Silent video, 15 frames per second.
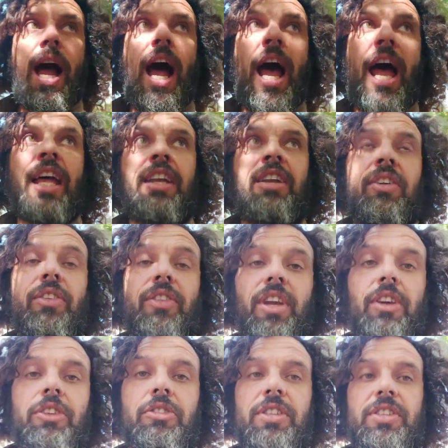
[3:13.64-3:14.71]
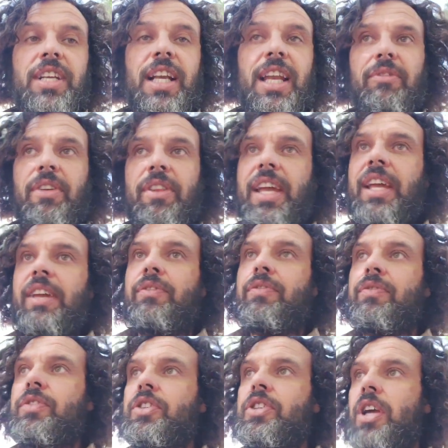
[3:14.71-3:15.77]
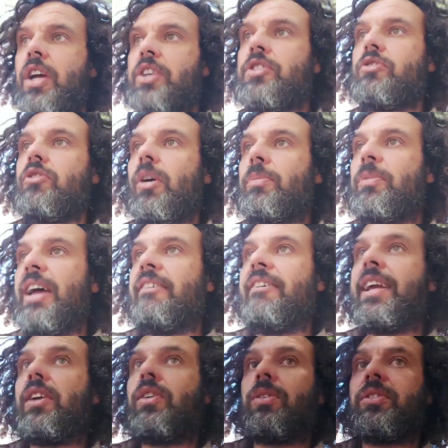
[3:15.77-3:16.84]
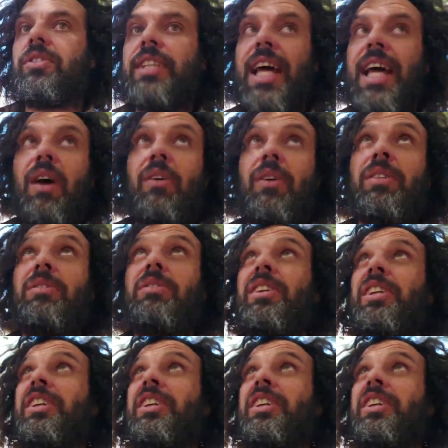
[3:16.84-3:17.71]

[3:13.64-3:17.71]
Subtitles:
And the oak trees are clever. They've just dropped their acorns now, and